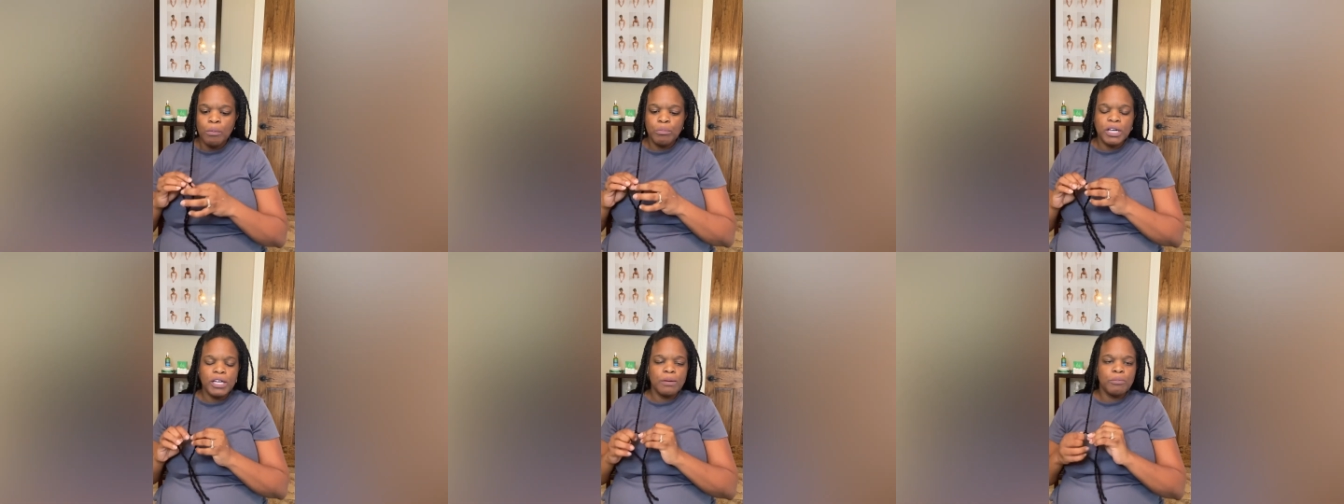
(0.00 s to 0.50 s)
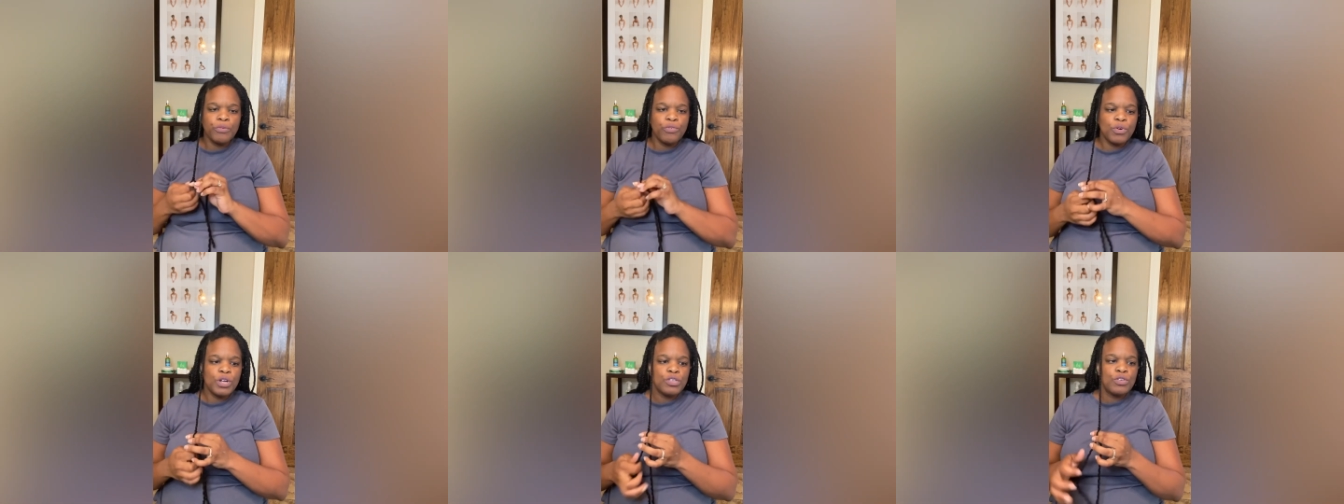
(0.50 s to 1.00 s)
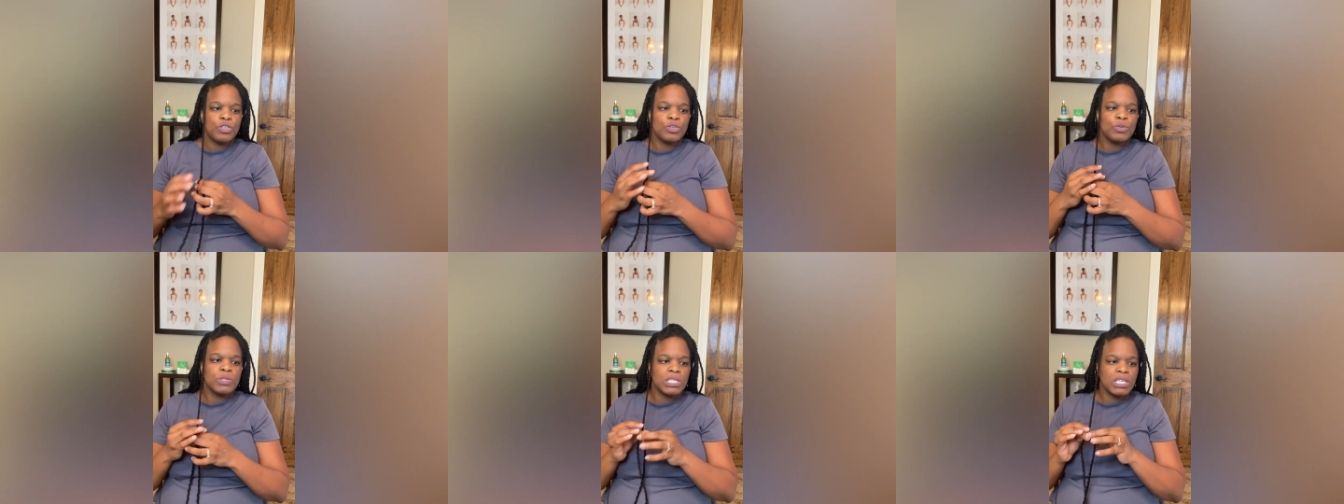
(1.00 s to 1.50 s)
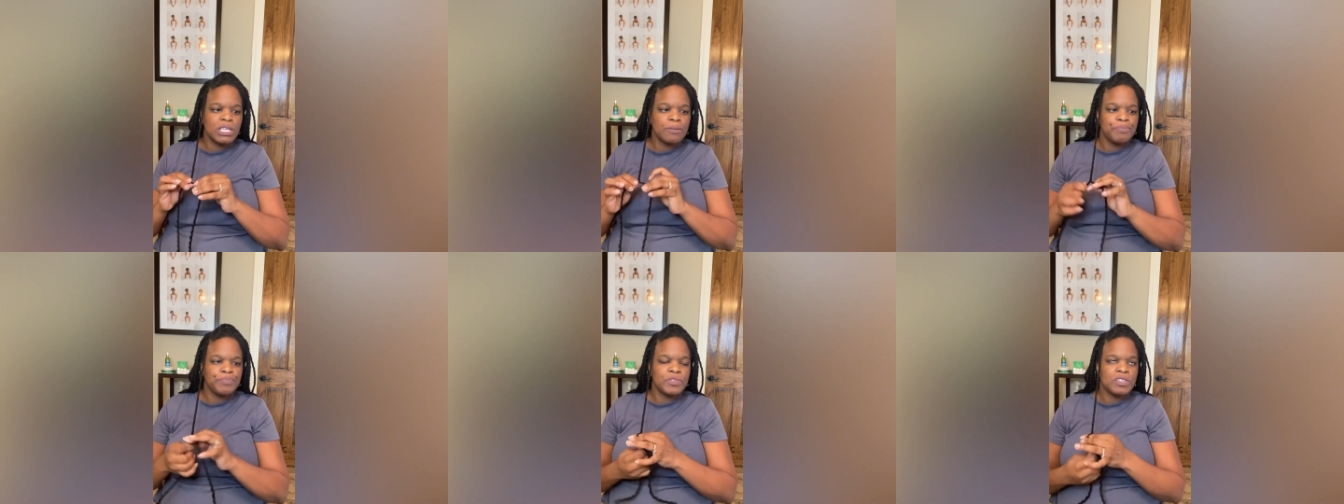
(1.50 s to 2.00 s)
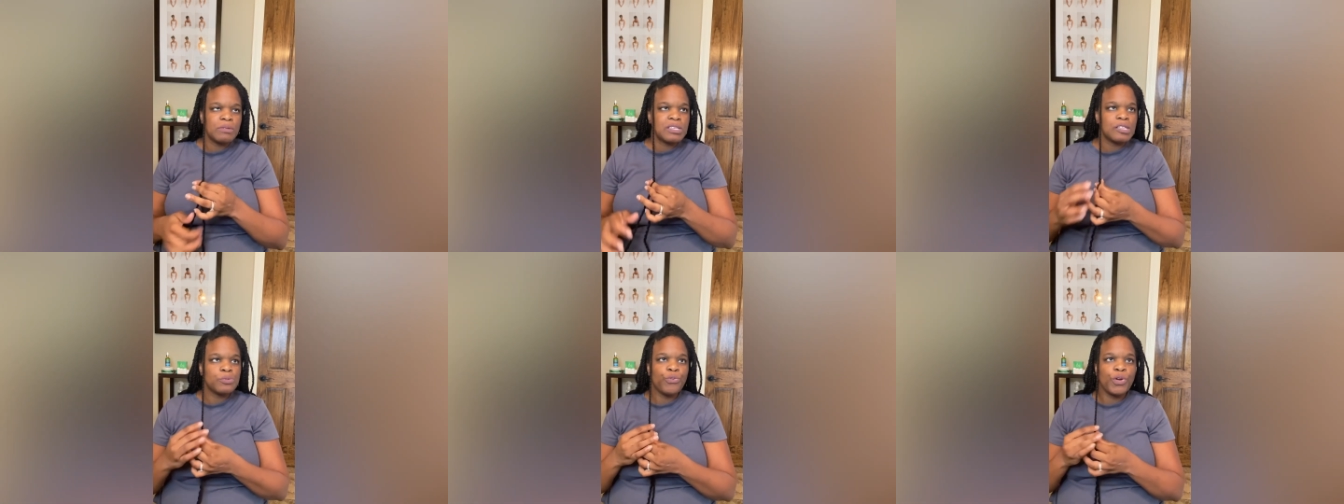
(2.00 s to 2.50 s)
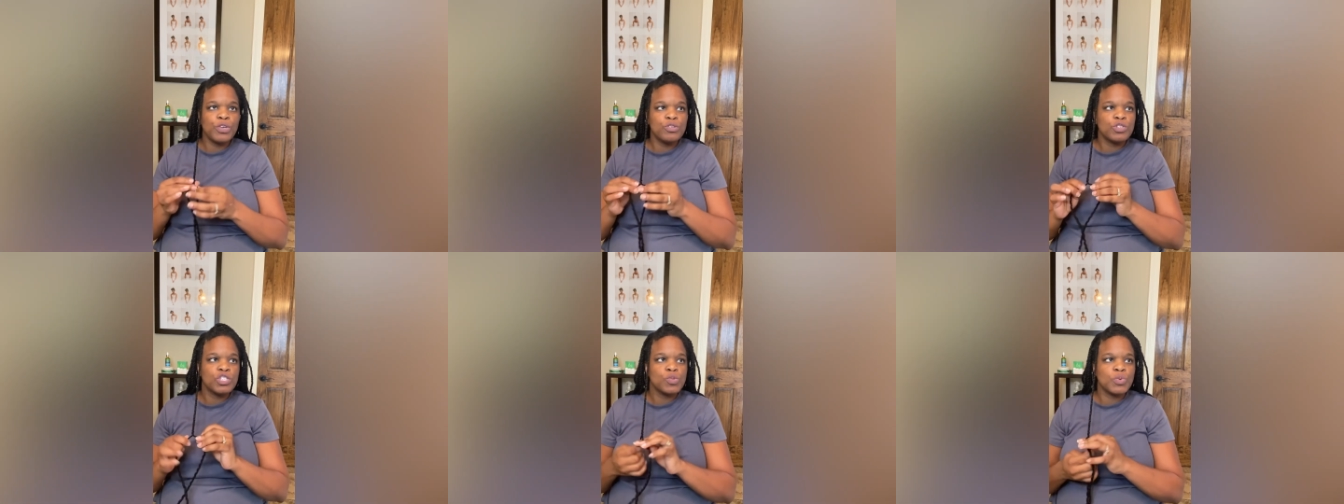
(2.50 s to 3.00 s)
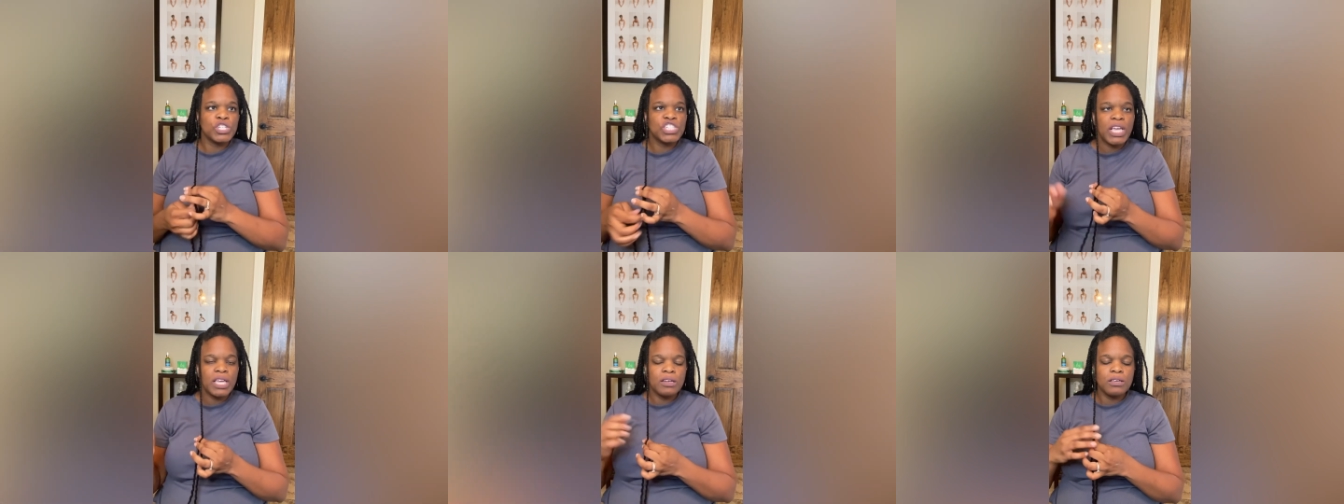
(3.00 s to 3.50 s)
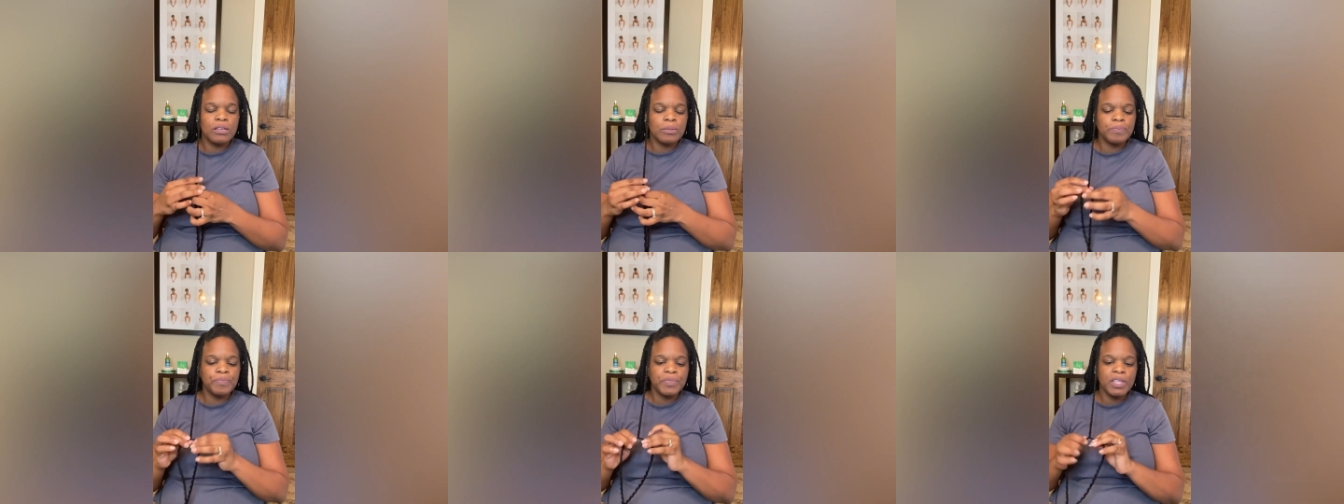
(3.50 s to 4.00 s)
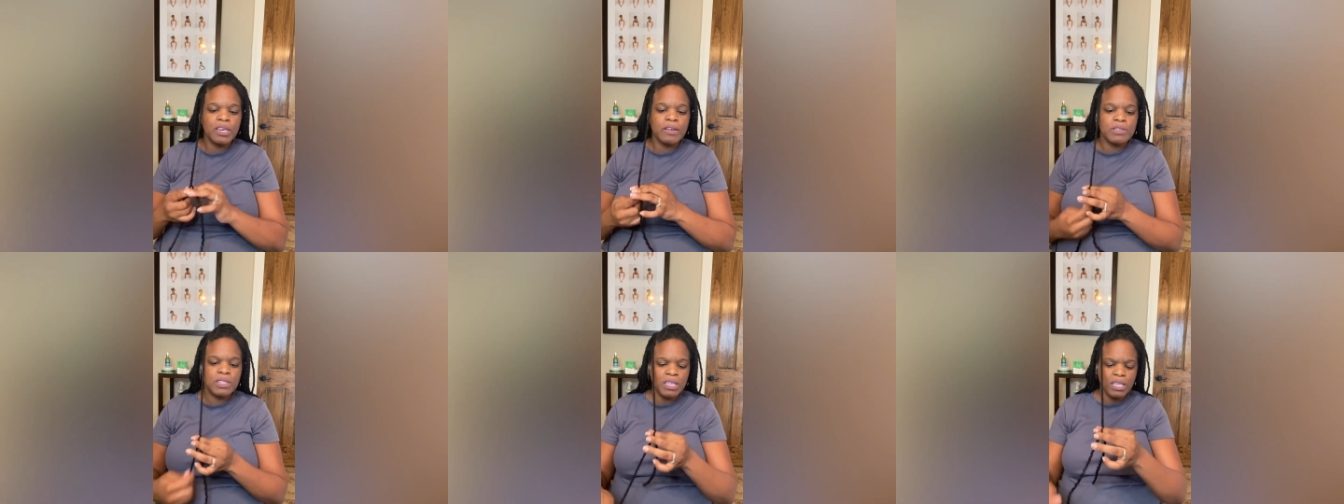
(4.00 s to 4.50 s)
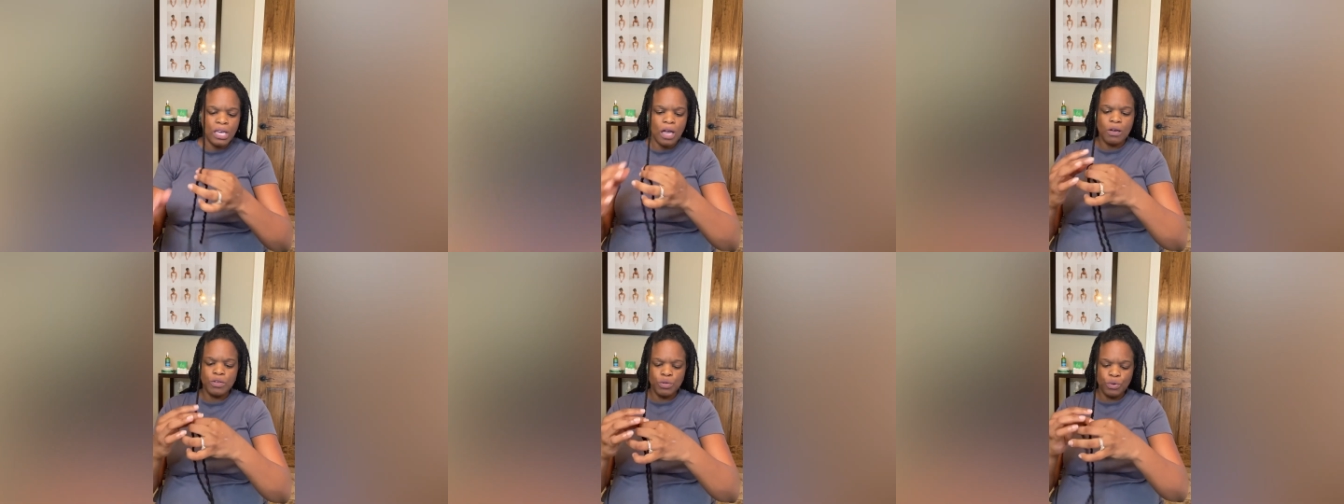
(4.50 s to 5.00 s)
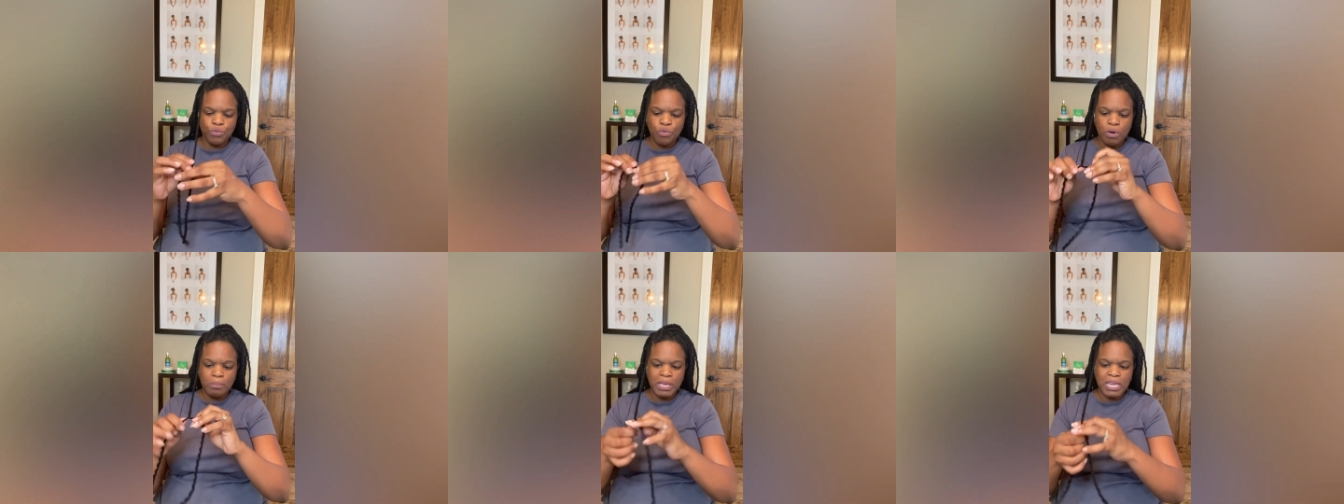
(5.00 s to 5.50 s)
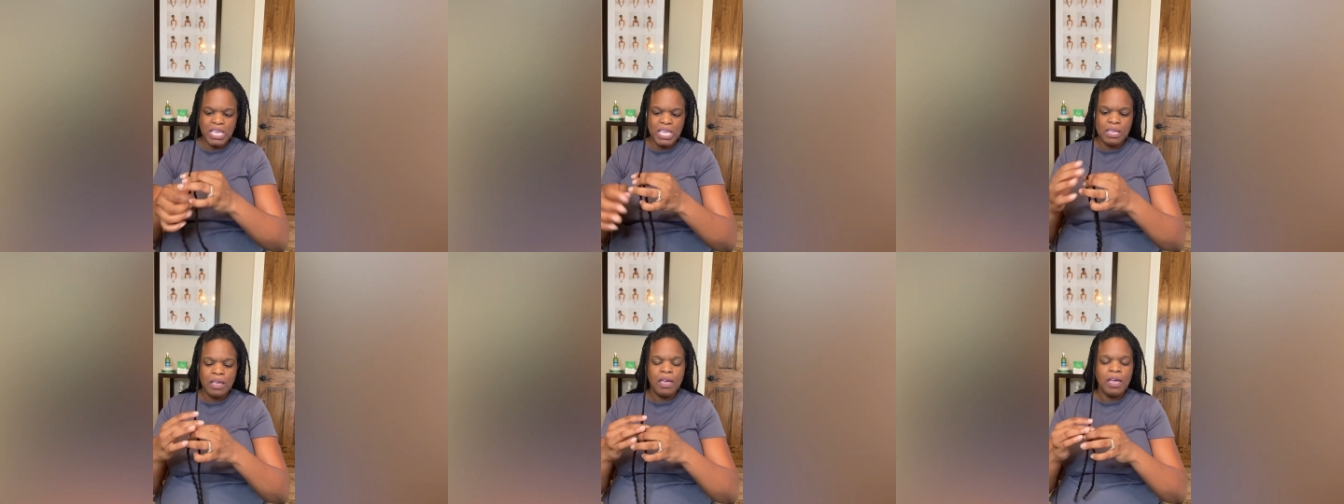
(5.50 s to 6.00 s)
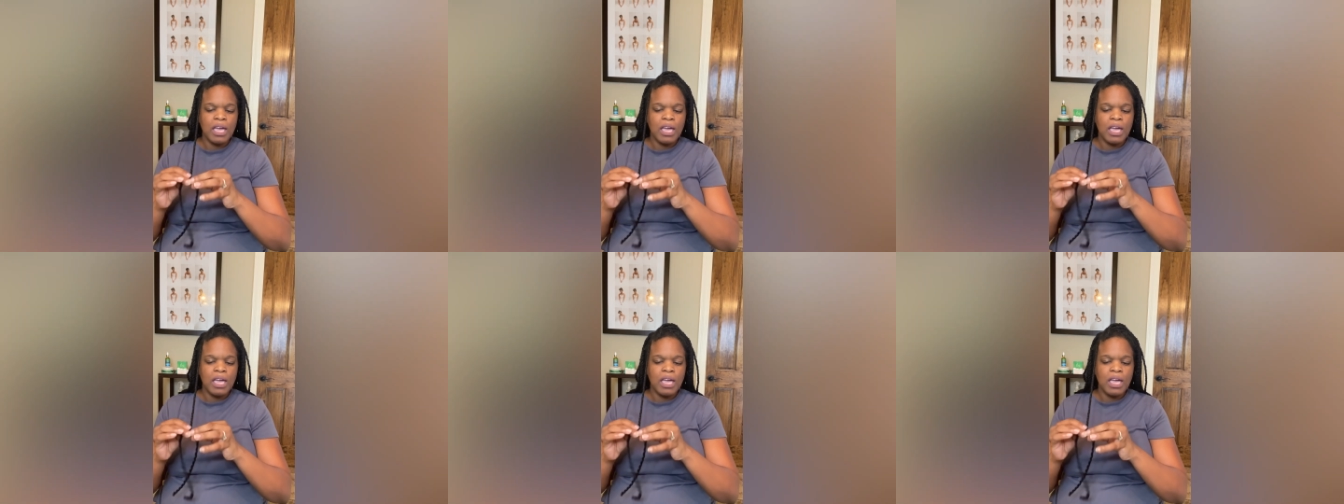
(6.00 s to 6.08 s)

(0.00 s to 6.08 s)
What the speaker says: But before you use it, sometimes before you use it, you just want to shake it up, get everything all uniform and neat,